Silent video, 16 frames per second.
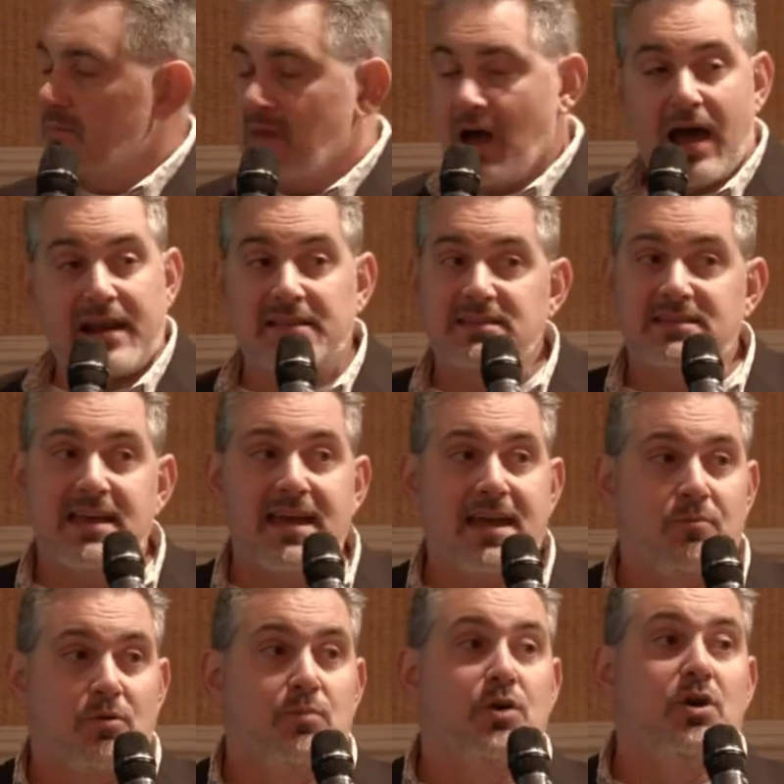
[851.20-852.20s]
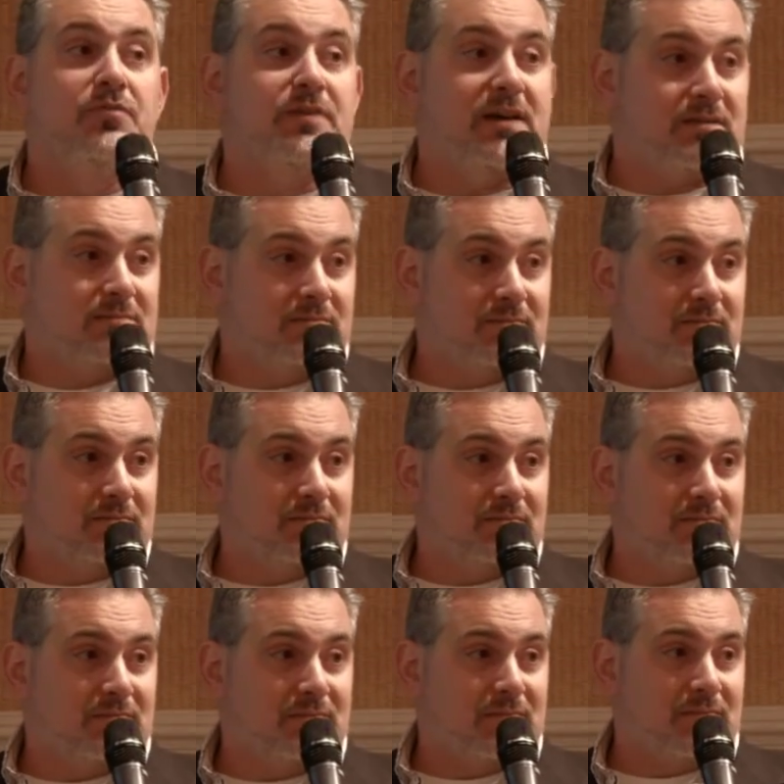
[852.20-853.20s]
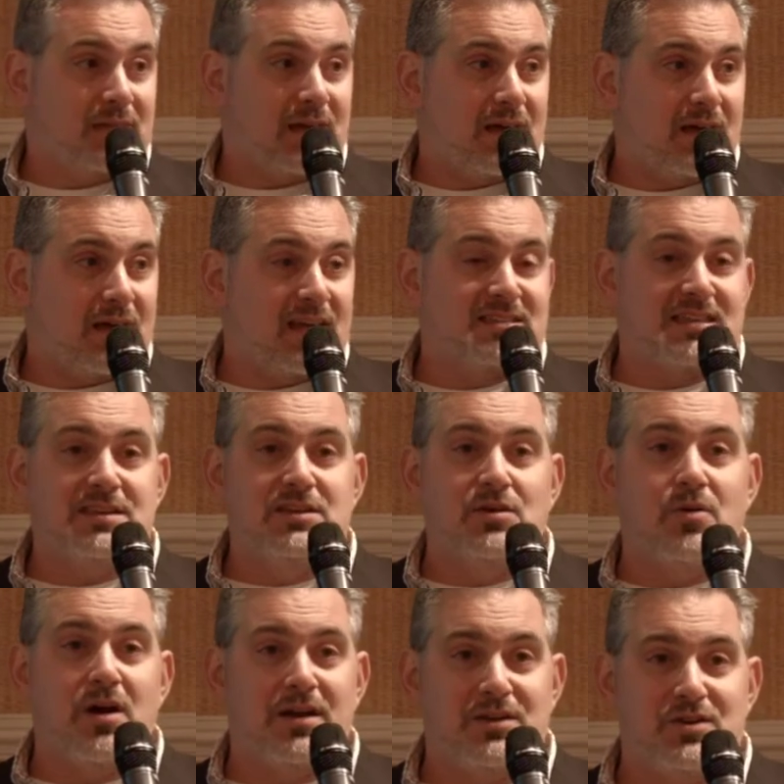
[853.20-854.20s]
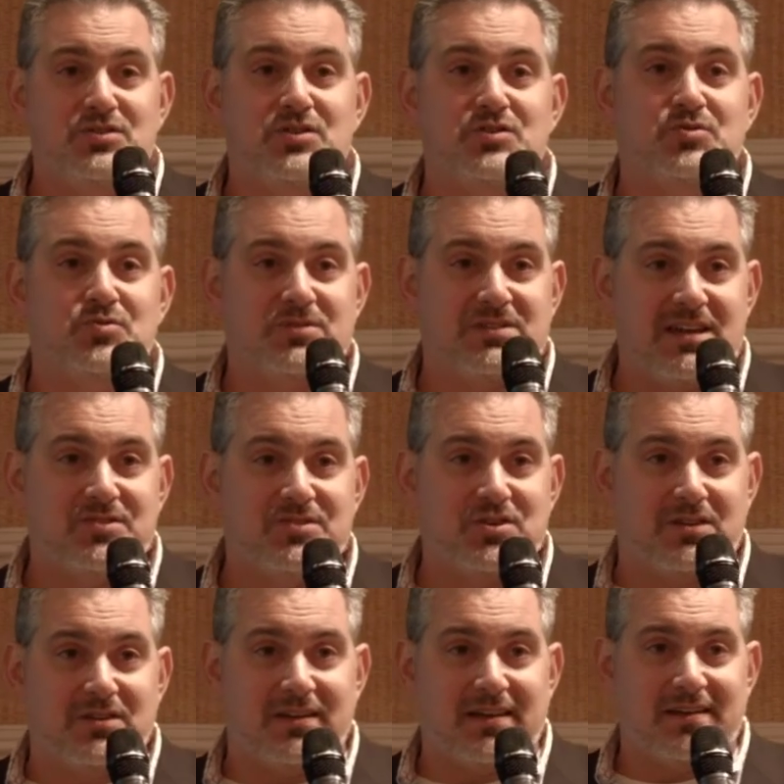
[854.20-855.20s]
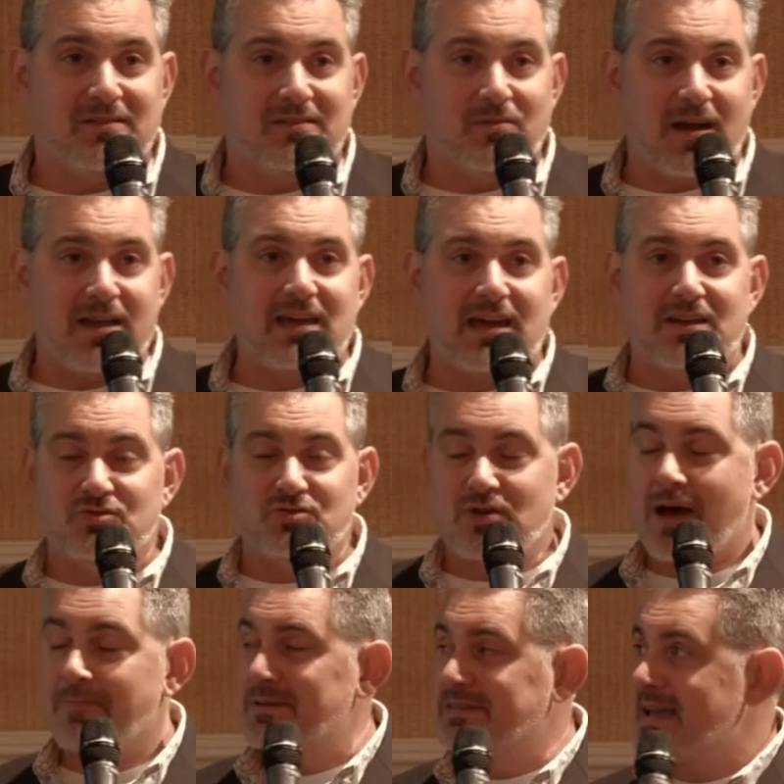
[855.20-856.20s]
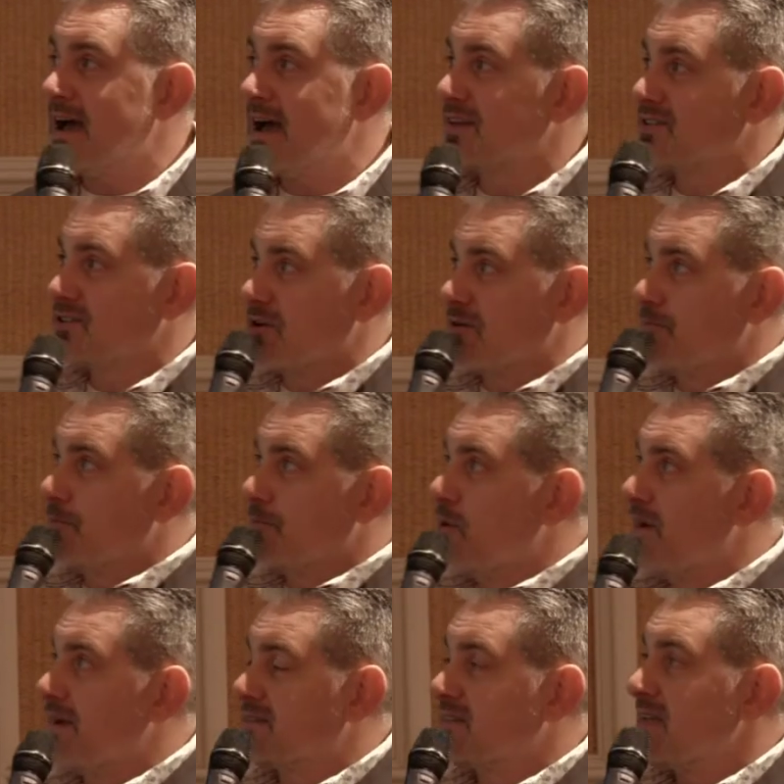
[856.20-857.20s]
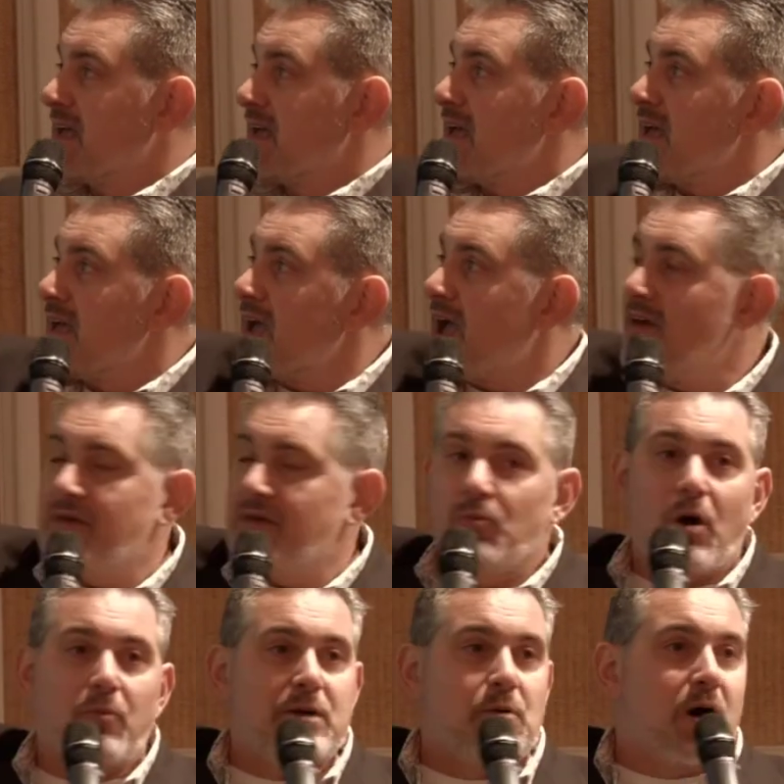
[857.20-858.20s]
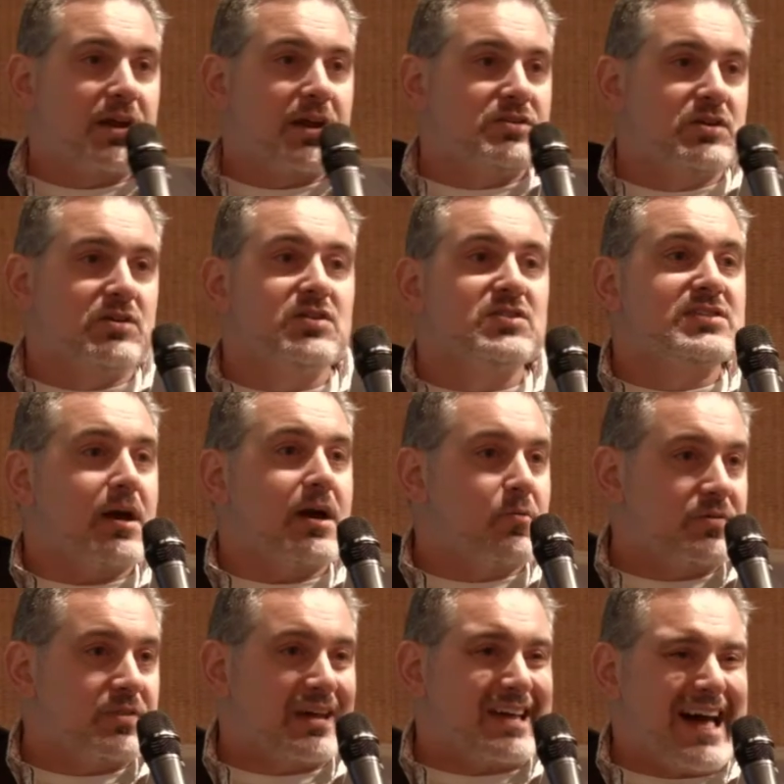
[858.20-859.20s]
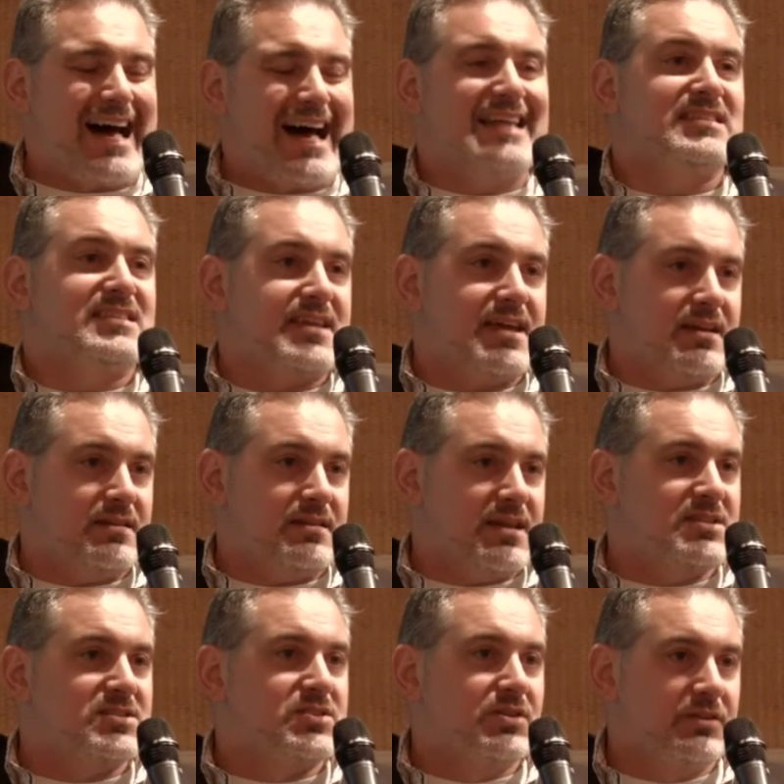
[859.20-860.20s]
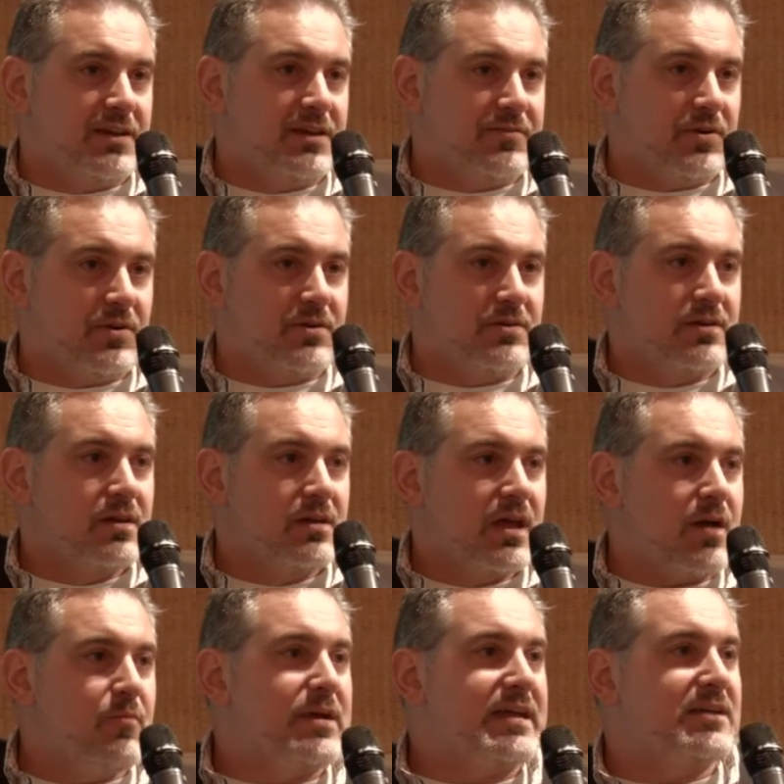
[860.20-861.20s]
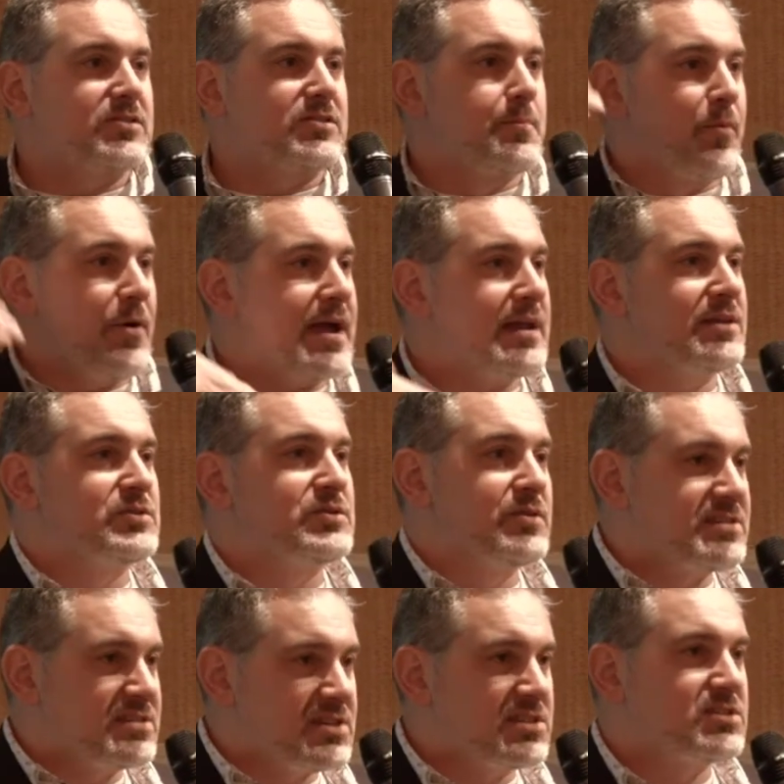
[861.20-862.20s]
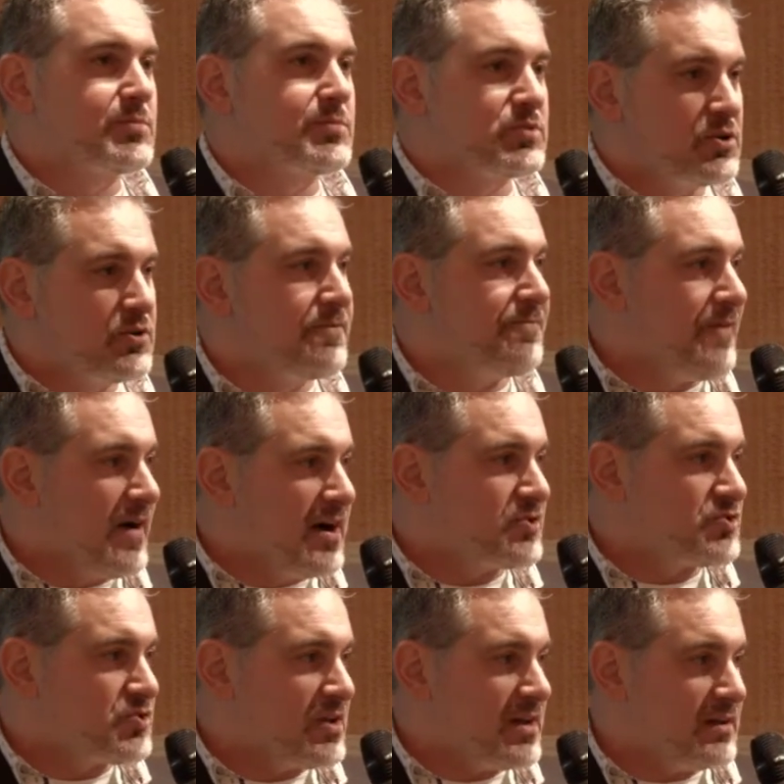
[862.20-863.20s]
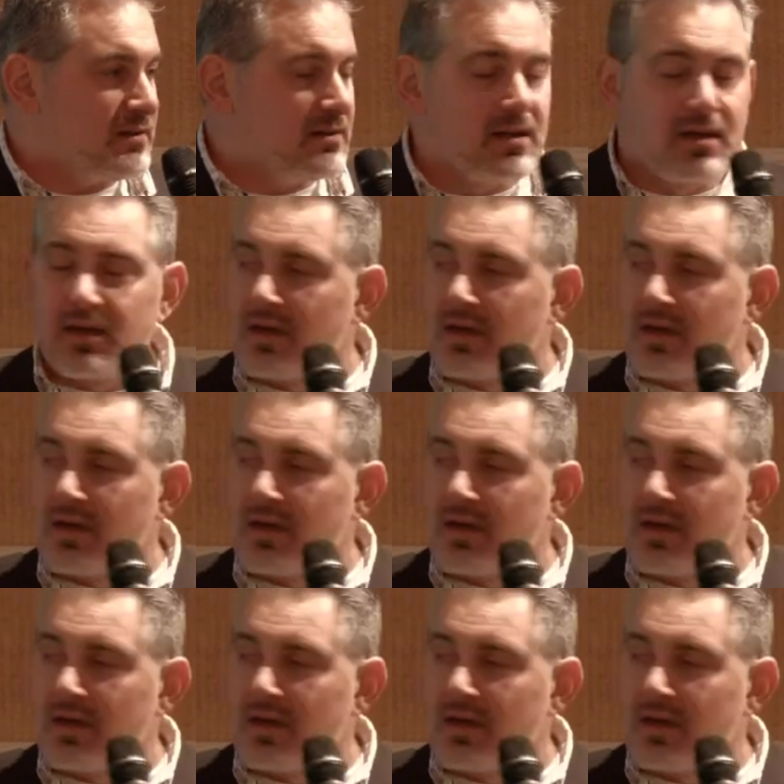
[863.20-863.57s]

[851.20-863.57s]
I didn't say remove it. I said you want to use it strategically, right? You got to drop it down at certain points. And then what we want to do is that when the content is delivered and we get the brain into a system to function,